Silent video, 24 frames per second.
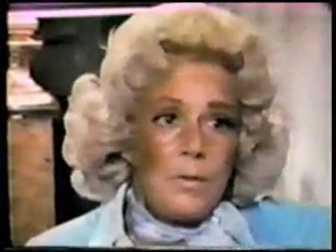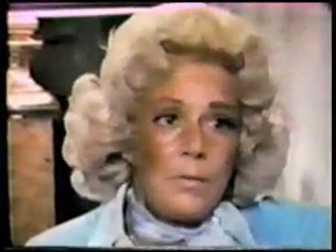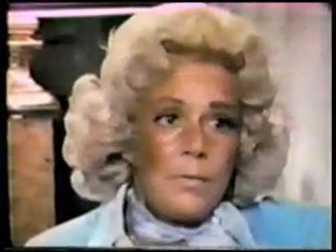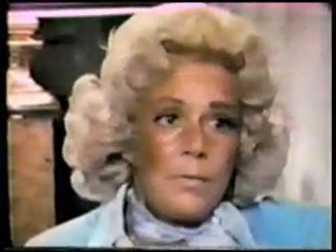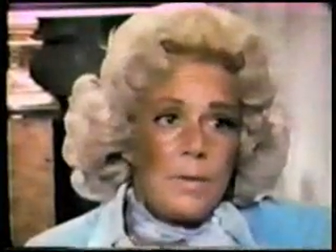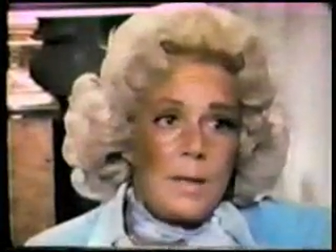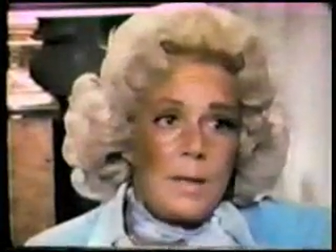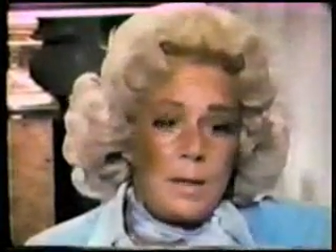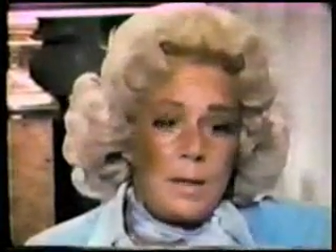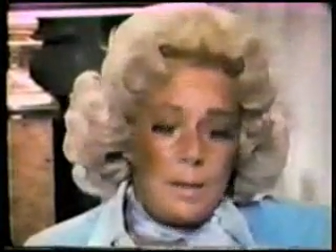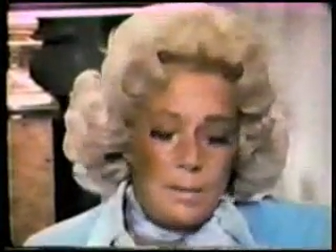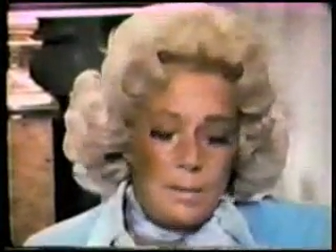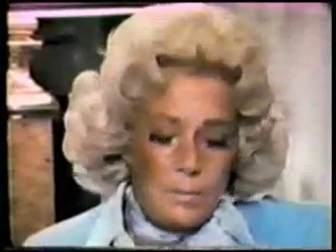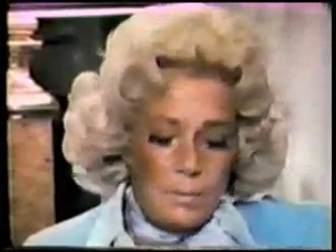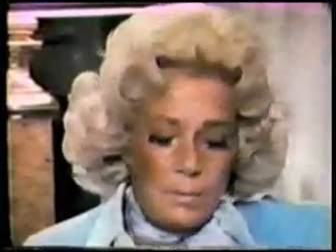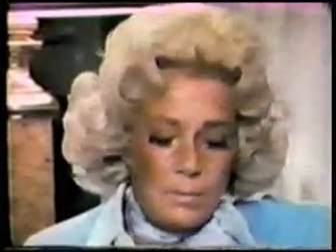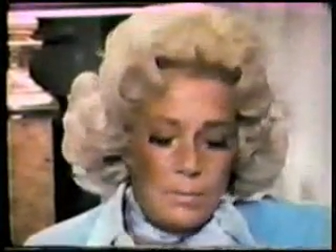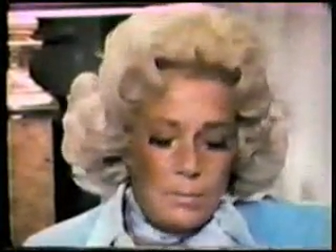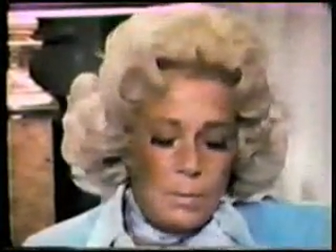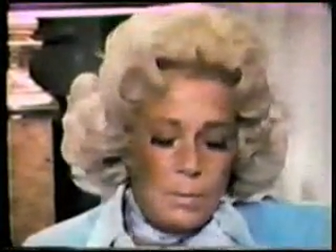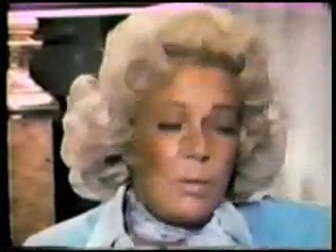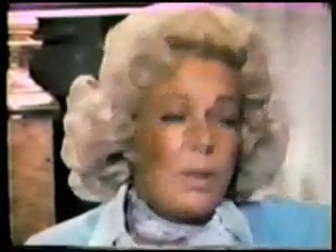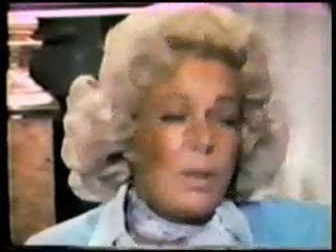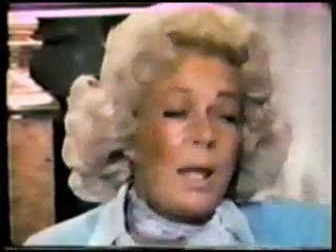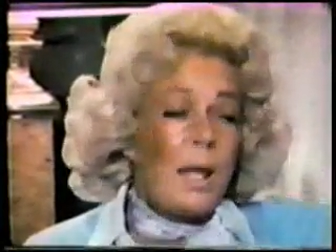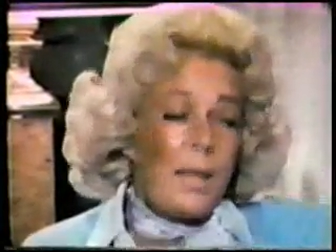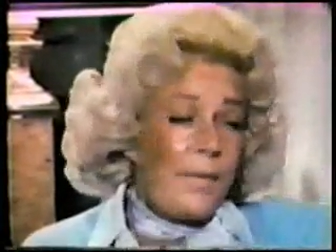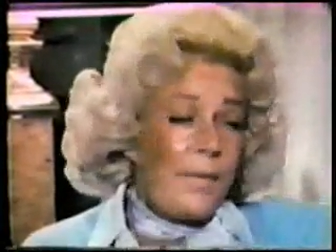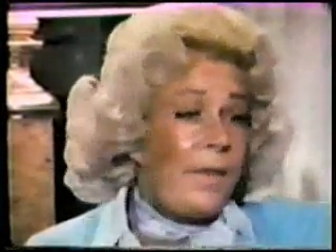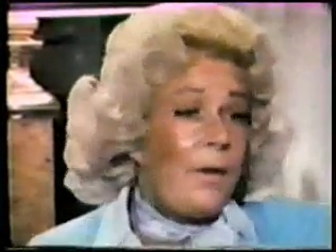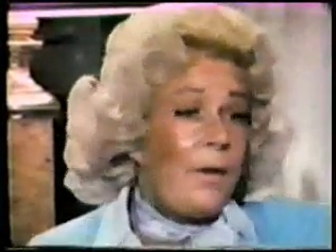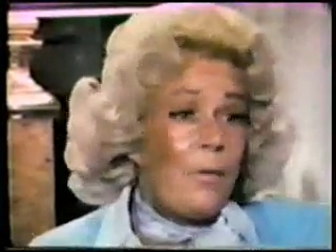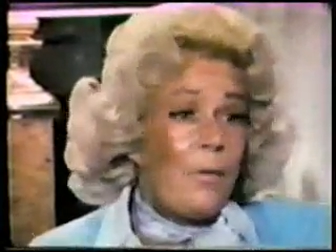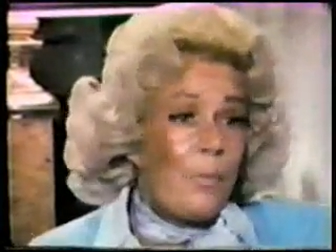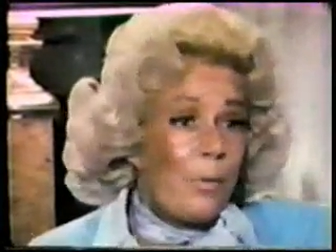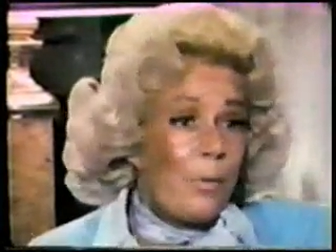you know, that no,
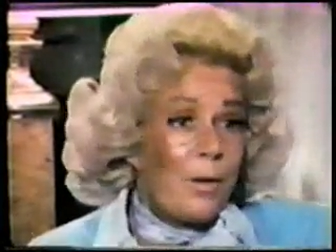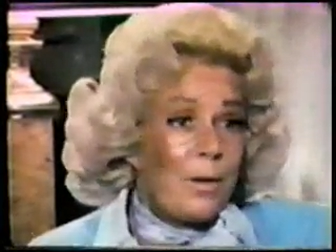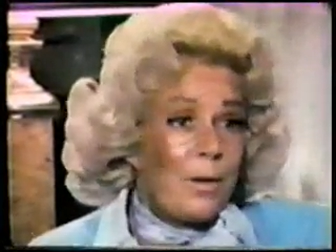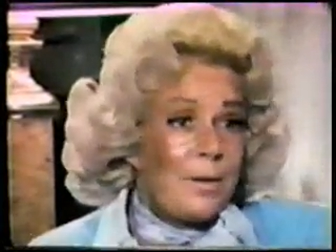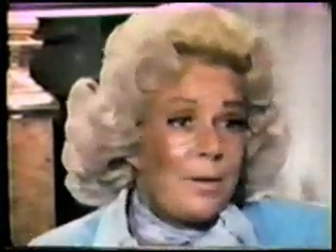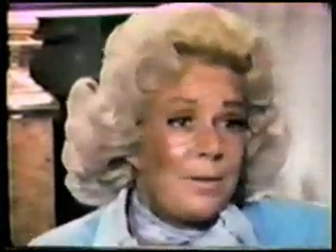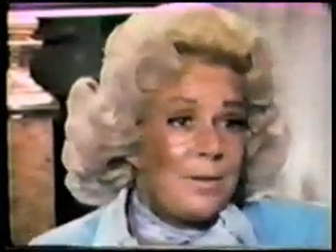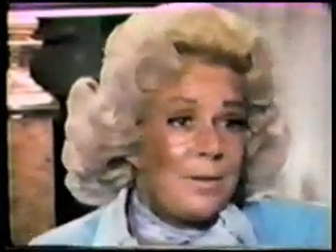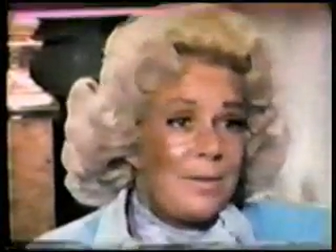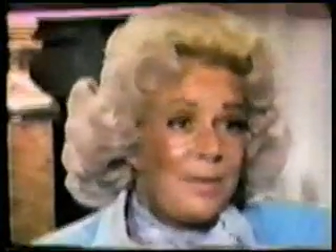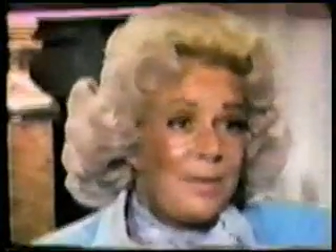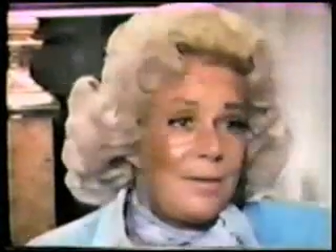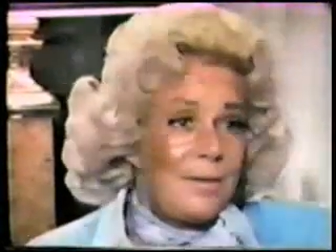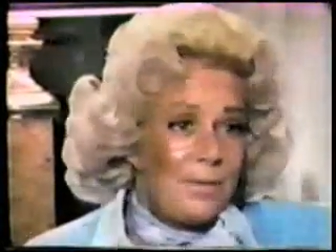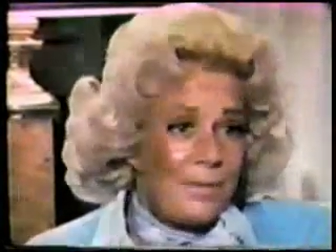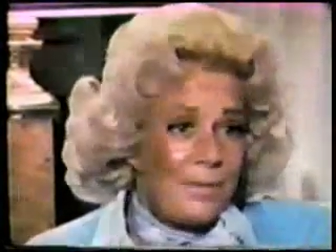they don't work.